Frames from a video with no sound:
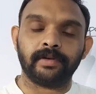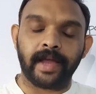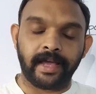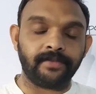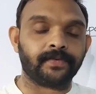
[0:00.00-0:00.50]

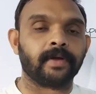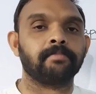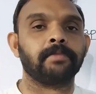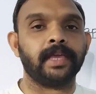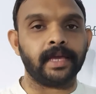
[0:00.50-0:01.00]
dye
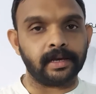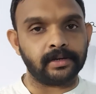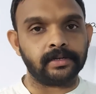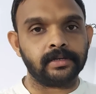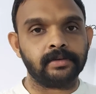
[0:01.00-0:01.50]
from
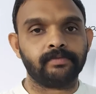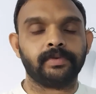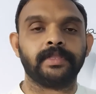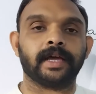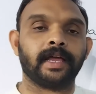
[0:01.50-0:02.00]
ink
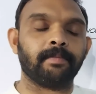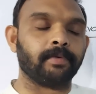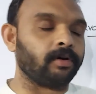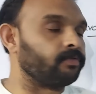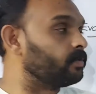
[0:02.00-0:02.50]
with the help
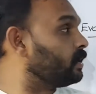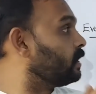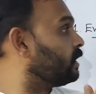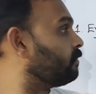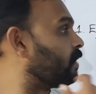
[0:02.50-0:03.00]
of
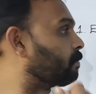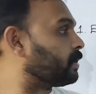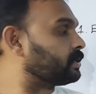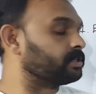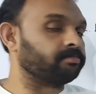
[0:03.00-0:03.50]

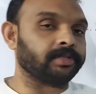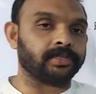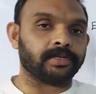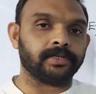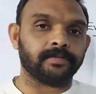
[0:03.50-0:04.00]
evaporation
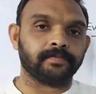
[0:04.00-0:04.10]
method.